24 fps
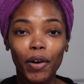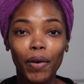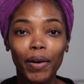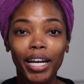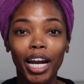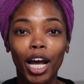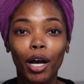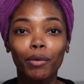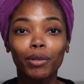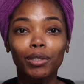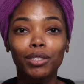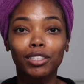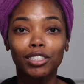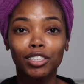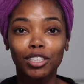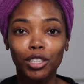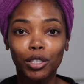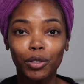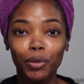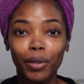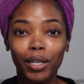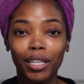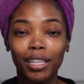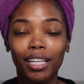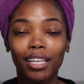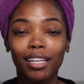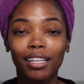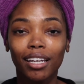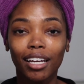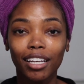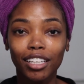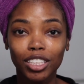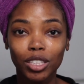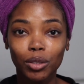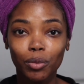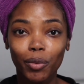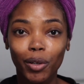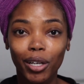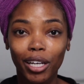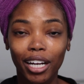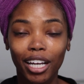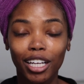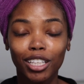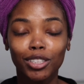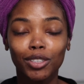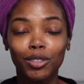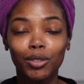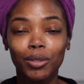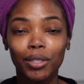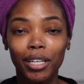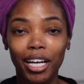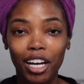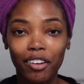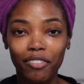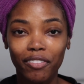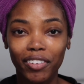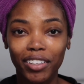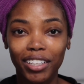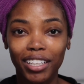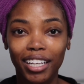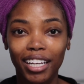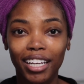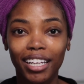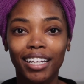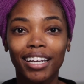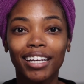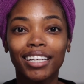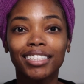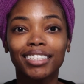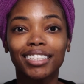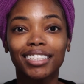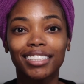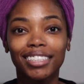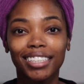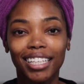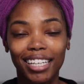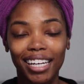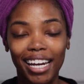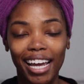and I will see you in the next one, and do not forget to stay